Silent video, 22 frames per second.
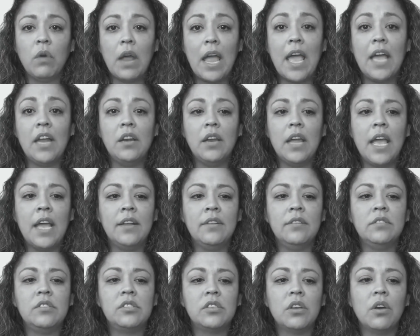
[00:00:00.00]
And
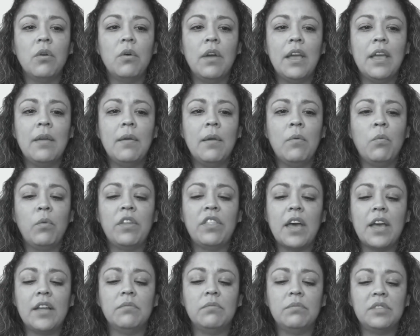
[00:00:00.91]
with
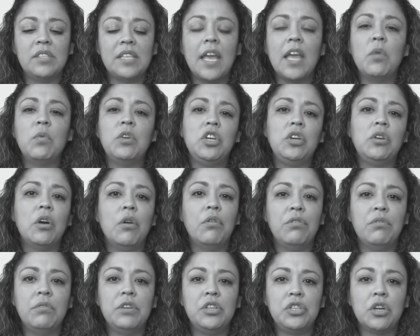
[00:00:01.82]
that saying, when you go
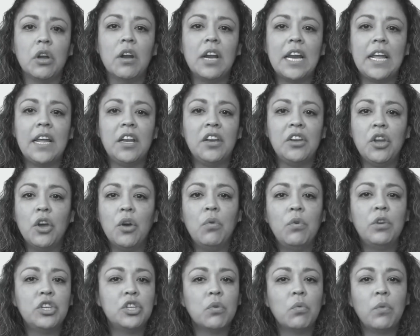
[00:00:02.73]
through a journey, know
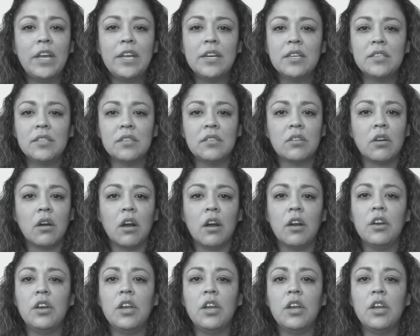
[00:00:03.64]
what your weaknesses are.